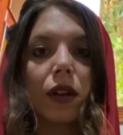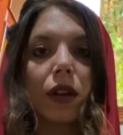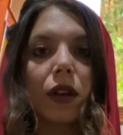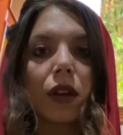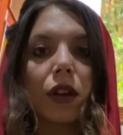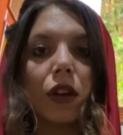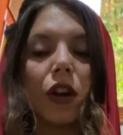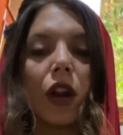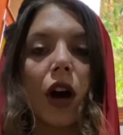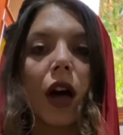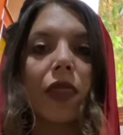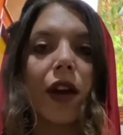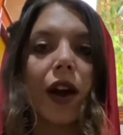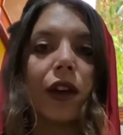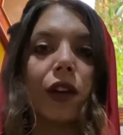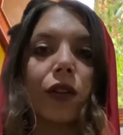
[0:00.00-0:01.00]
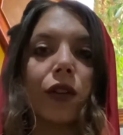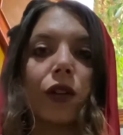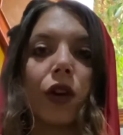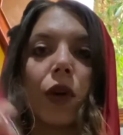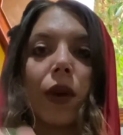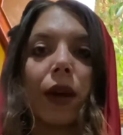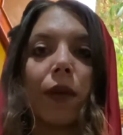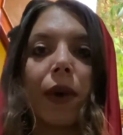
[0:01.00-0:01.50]
not that you're
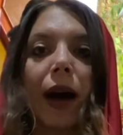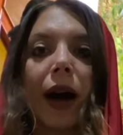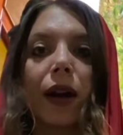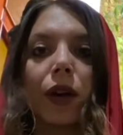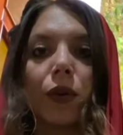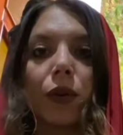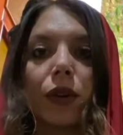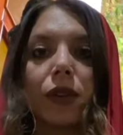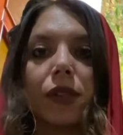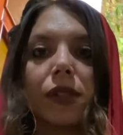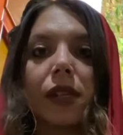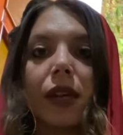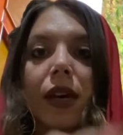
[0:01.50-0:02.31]
going backwards.